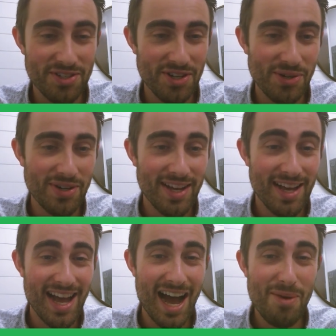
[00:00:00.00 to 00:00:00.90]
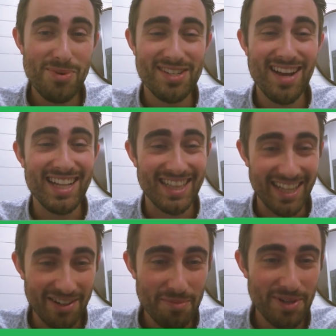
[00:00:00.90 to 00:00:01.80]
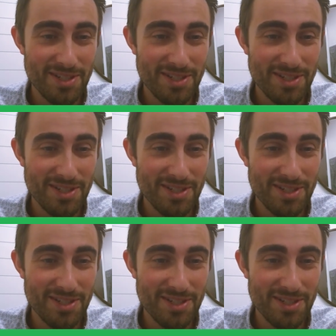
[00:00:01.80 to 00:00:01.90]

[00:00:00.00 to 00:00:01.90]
So I was a little bit